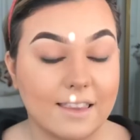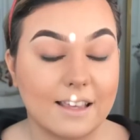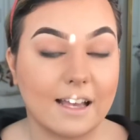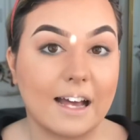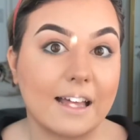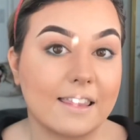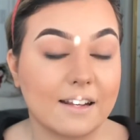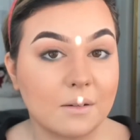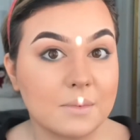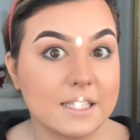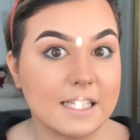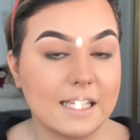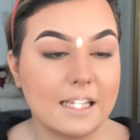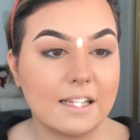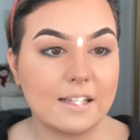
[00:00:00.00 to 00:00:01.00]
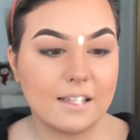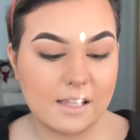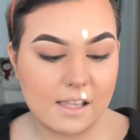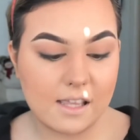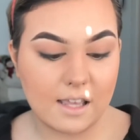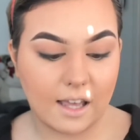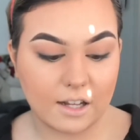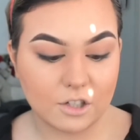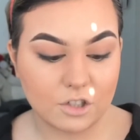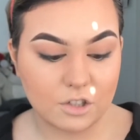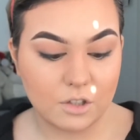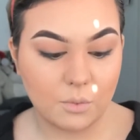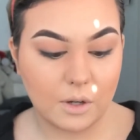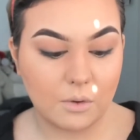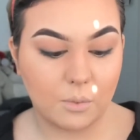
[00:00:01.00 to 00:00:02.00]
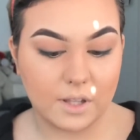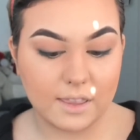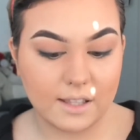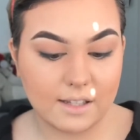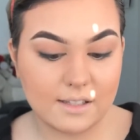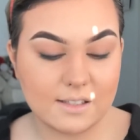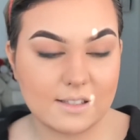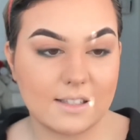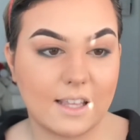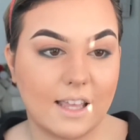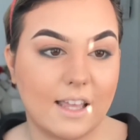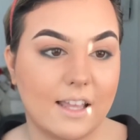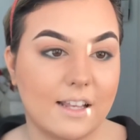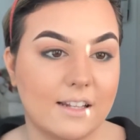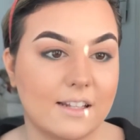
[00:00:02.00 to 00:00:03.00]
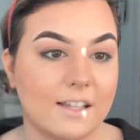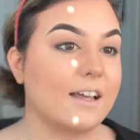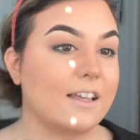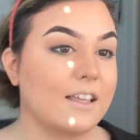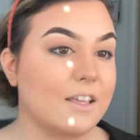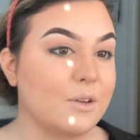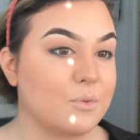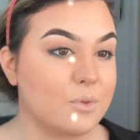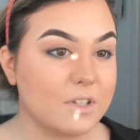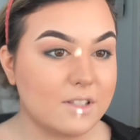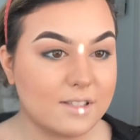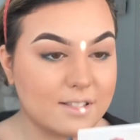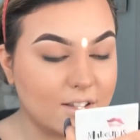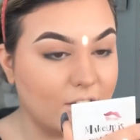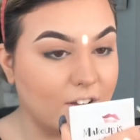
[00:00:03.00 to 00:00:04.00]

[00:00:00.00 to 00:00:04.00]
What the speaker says: the guy that I'm seeing, he actually went with us and it was